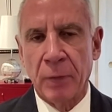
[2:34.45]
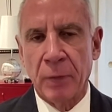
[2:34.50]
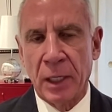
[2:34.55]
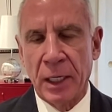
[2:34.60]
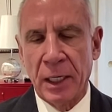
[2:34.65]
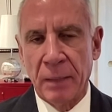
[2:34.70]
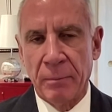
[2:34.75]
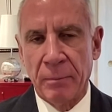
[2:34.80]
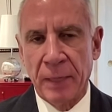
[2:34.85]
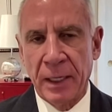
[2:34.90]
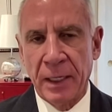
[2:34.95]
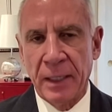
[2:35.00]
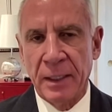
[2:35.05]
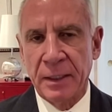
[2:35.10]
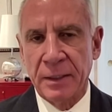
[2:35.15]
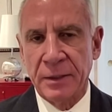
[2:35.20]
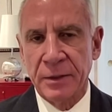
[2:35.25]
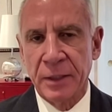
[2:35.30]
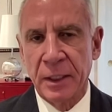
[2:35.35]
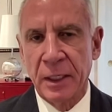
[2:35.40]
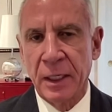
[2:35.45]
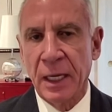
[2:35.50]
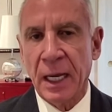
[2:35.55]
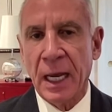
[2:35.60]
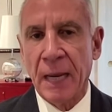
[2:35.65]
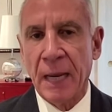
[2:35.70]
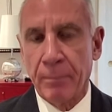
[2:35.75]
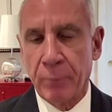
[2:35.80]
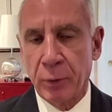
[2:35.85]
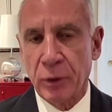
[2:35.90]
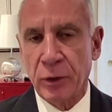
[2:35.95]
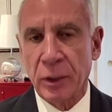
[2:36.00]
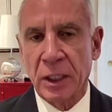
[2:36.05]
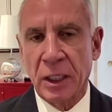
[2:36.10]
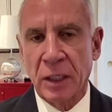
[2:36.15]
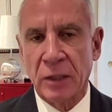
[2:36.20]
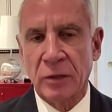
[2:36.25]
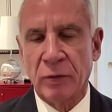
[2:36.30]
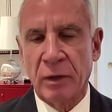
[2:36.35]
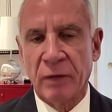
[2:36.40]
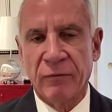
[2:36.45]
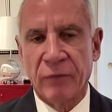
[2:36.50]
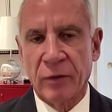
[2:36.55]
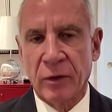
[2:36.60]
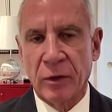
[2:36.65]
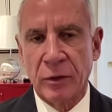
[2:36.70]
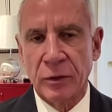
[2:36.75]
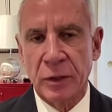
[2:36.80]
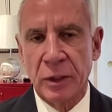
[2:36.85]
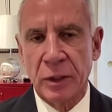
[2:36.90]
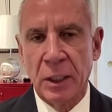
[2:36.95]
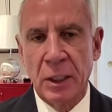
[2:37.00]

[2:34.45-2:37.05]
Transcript: independent, and put the country first.